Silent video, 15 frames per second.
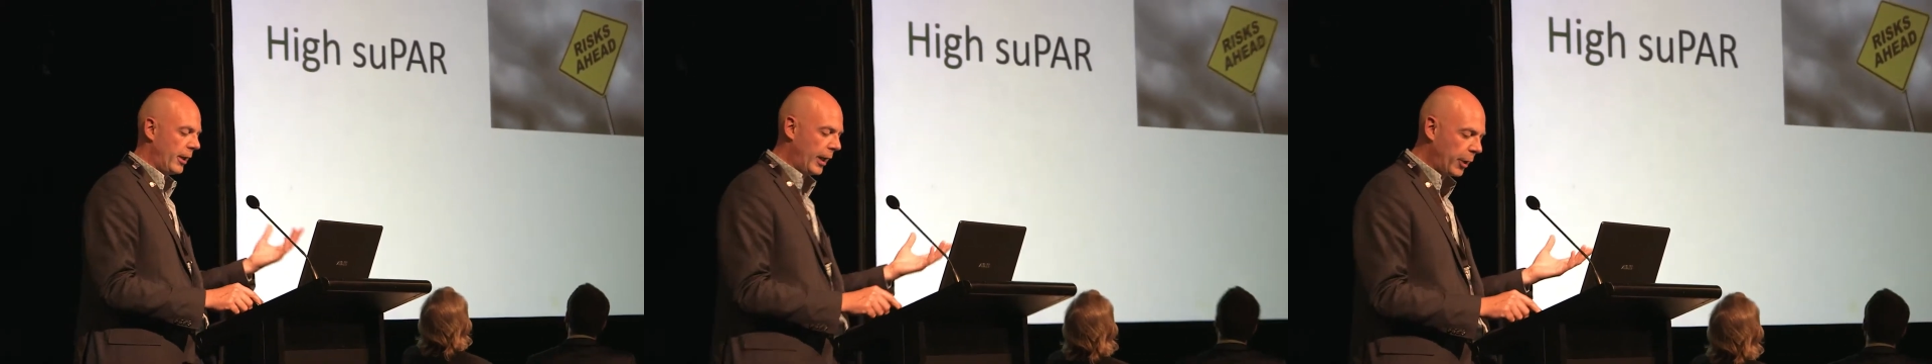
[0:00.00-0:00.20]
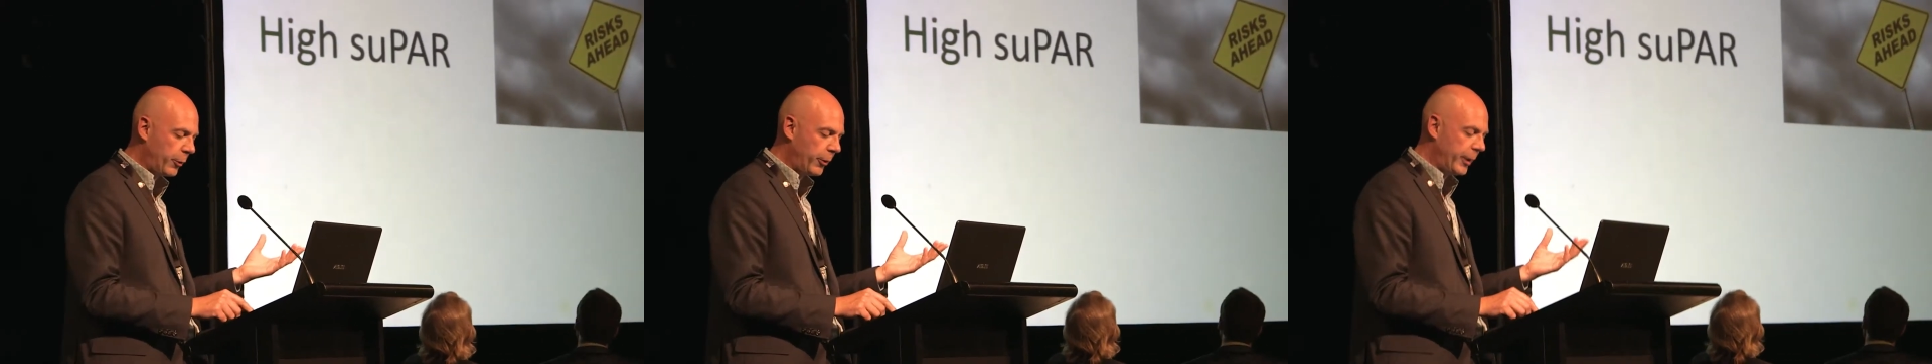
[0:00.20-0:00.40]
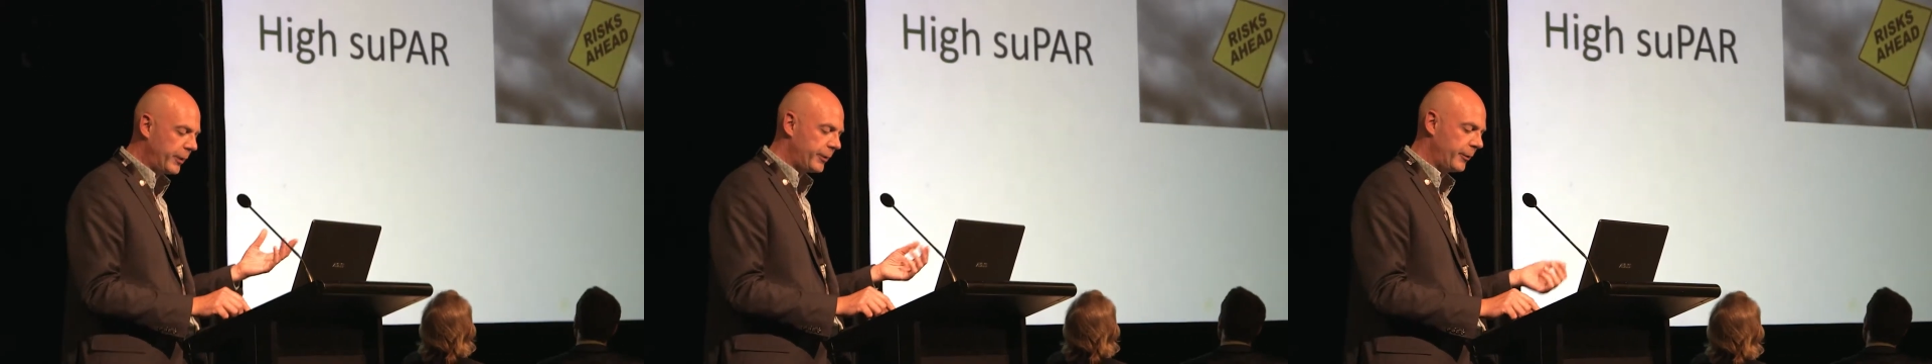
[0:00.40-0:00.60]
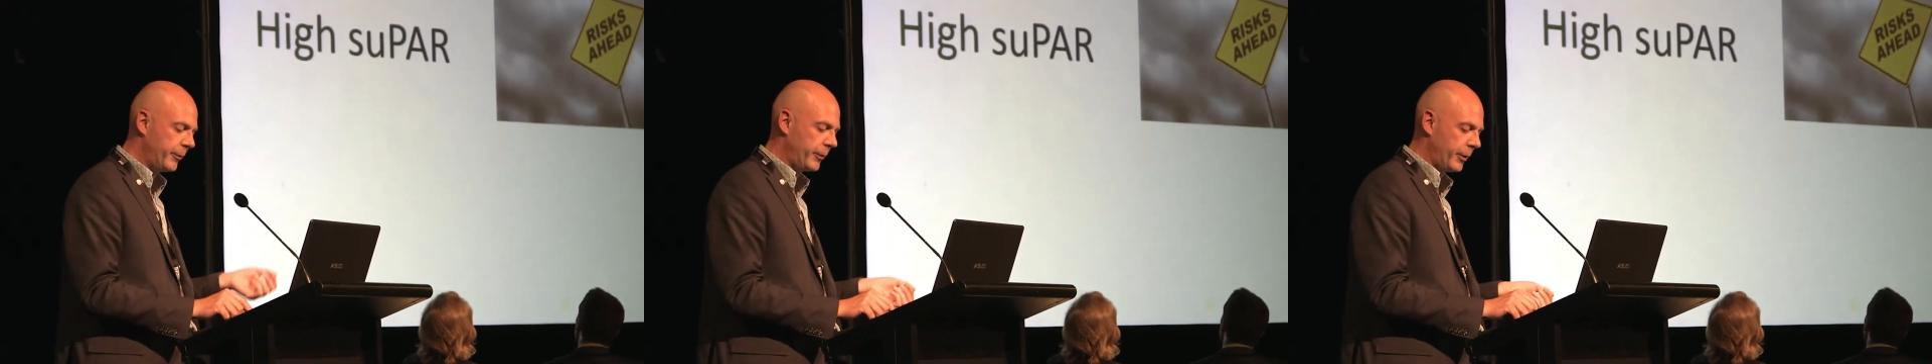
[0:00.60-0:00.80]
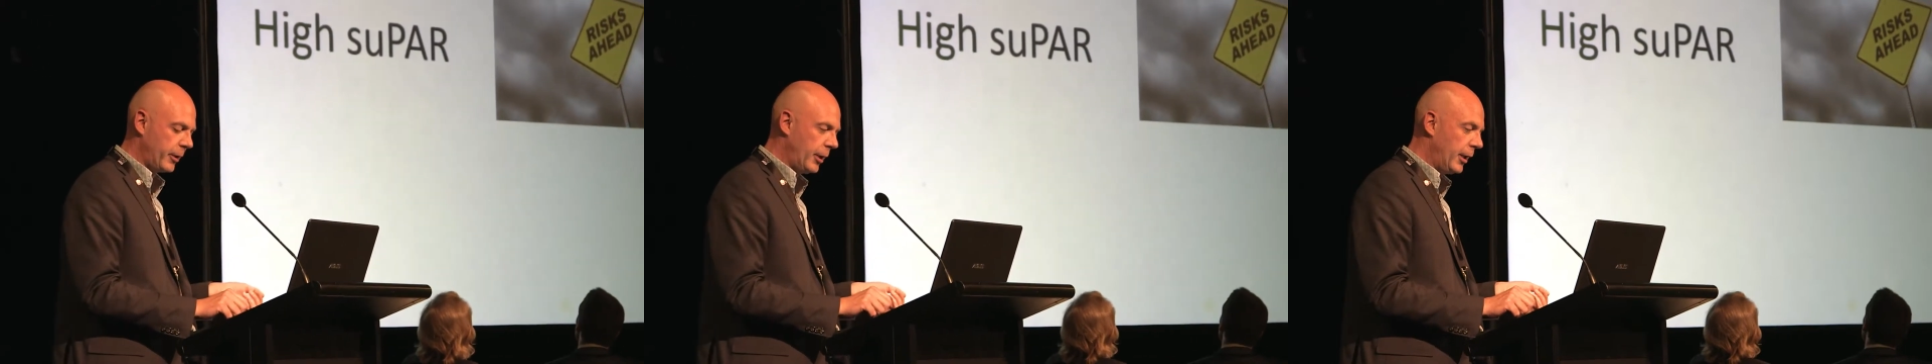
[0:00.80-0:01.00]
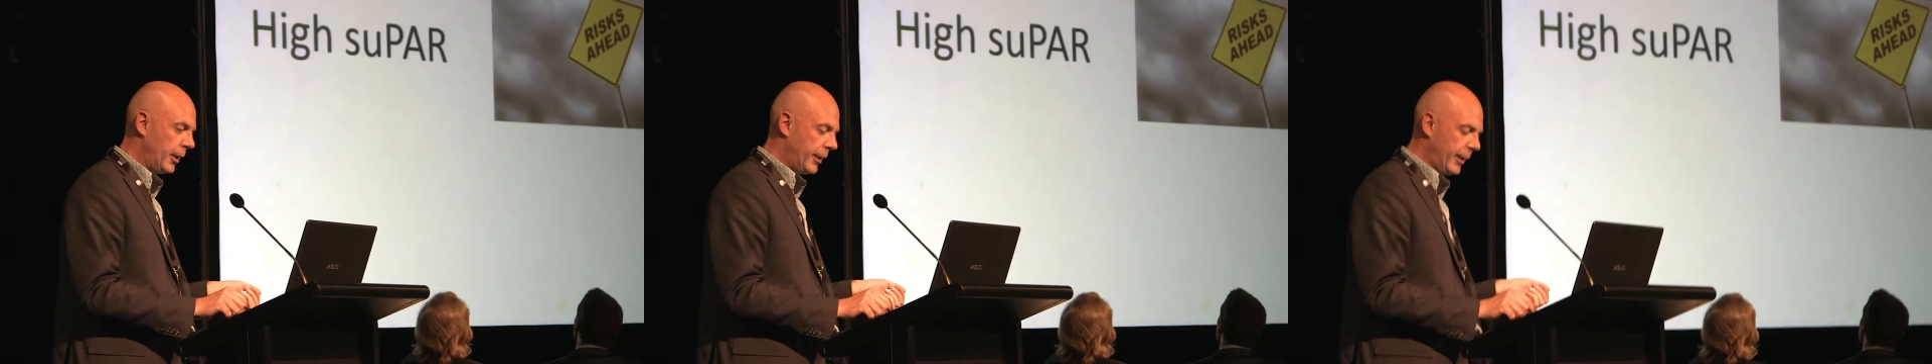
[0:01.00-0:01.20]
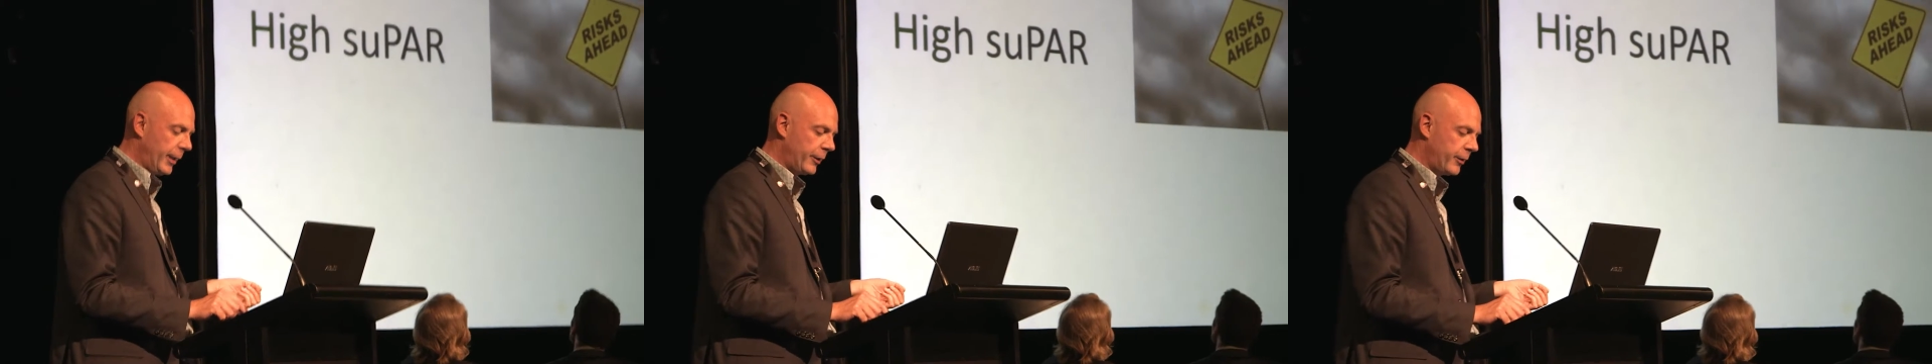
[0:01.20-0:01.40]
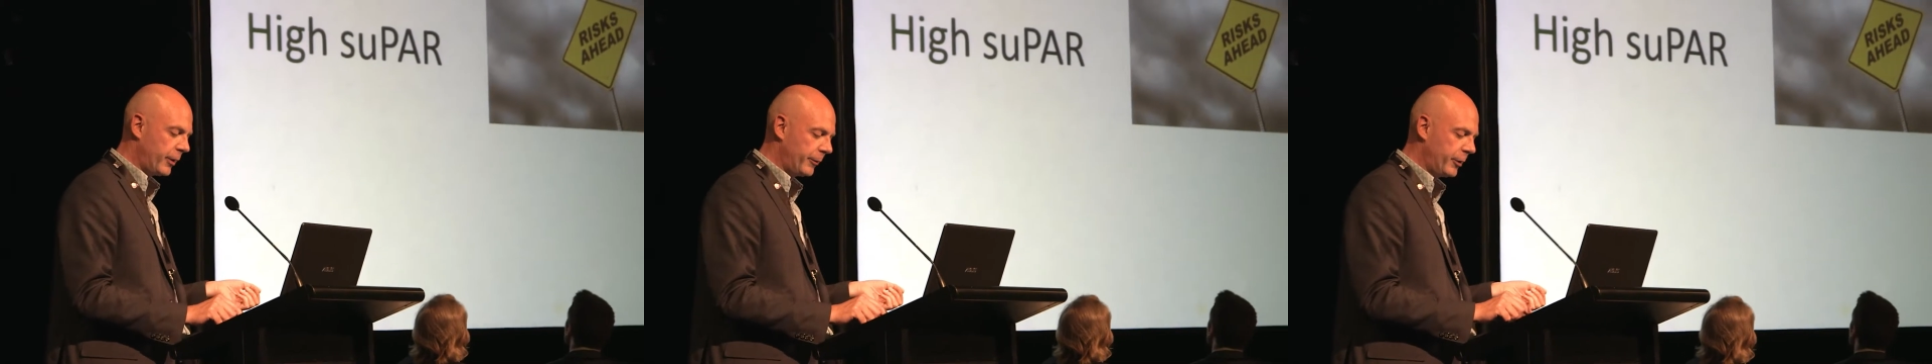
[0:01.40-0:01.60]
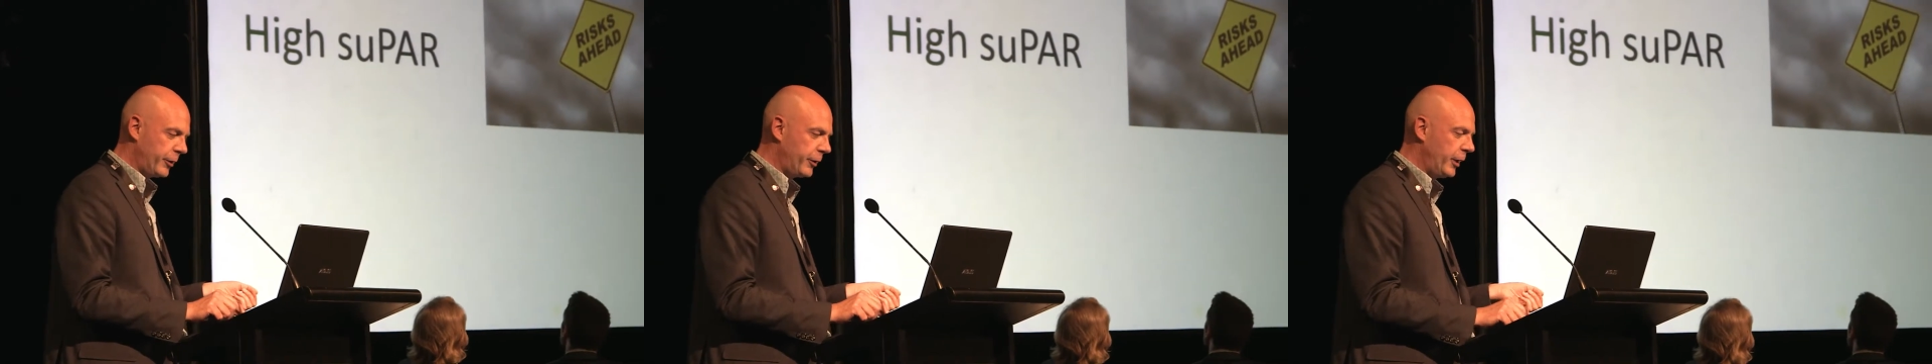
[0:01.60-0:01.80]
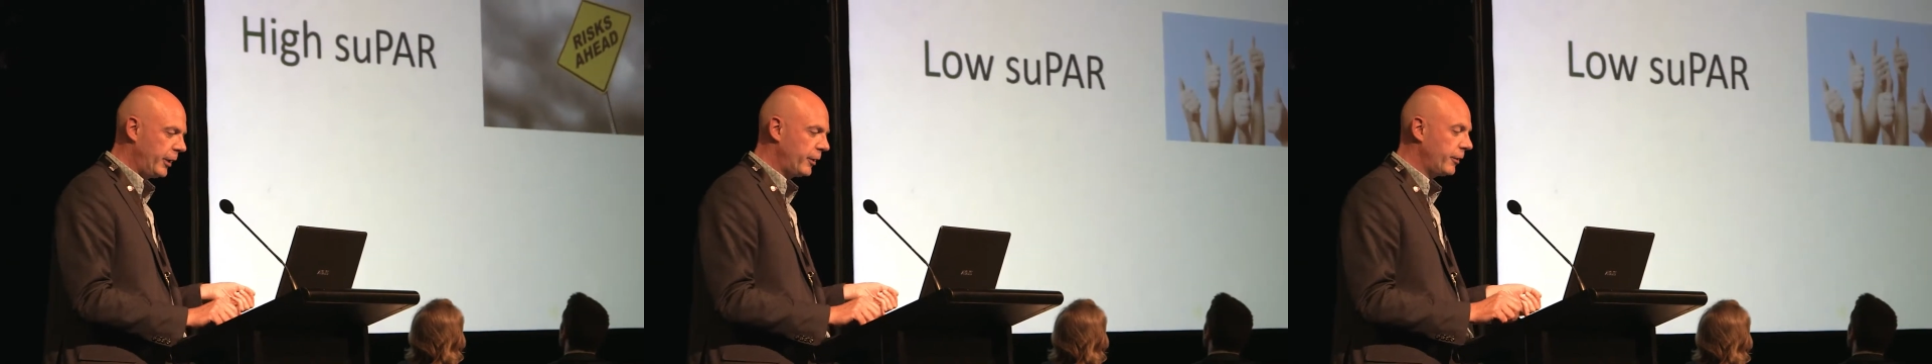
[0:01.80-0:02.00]
aggressiveness of
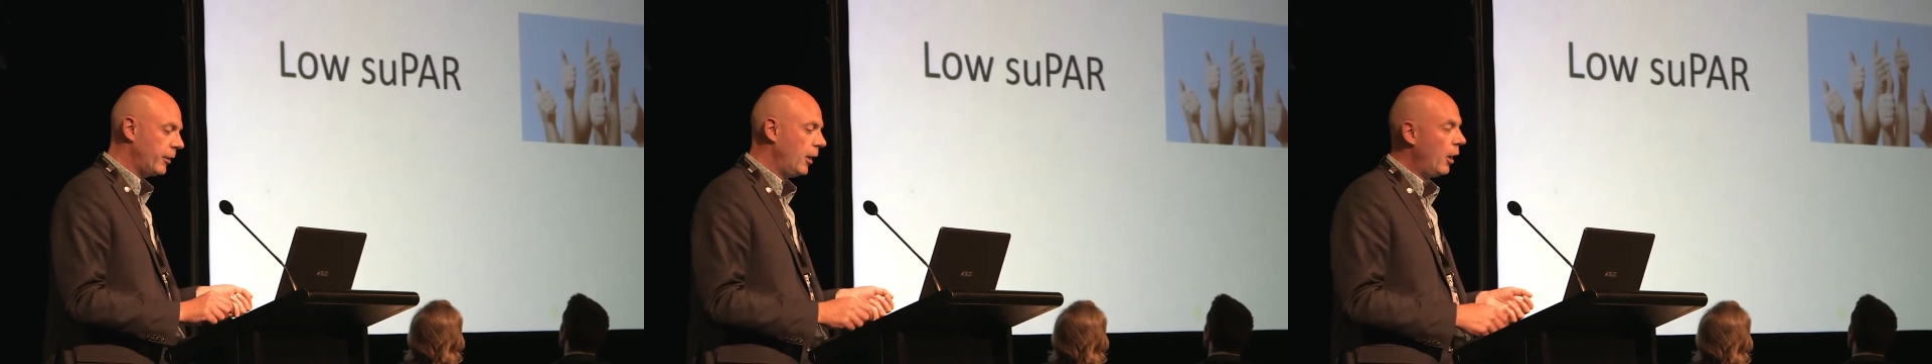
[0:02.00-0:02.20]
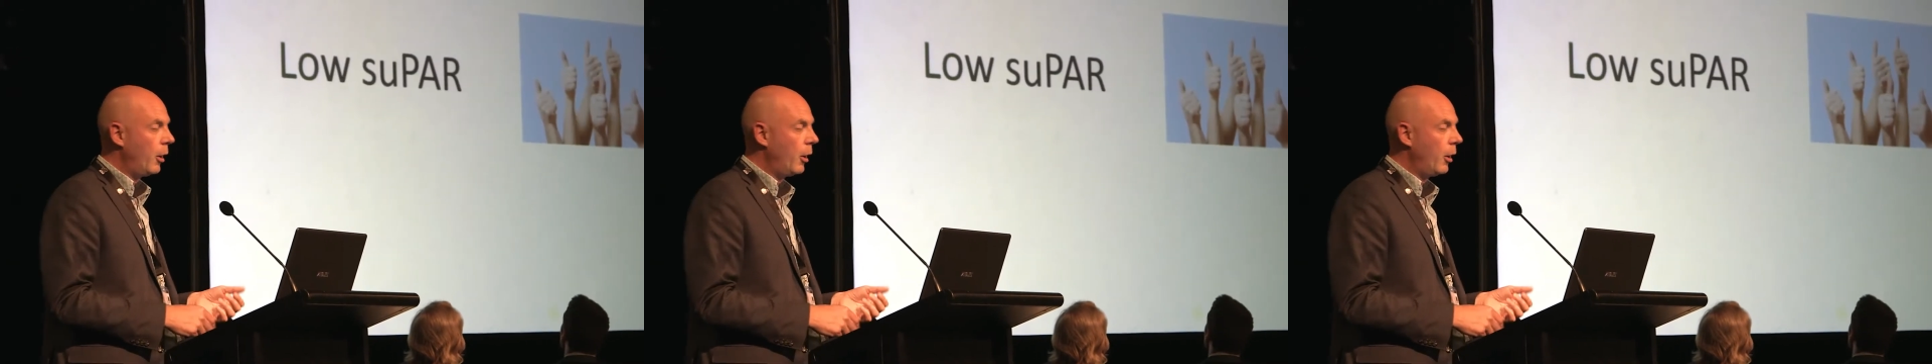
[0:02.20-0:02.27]
disease.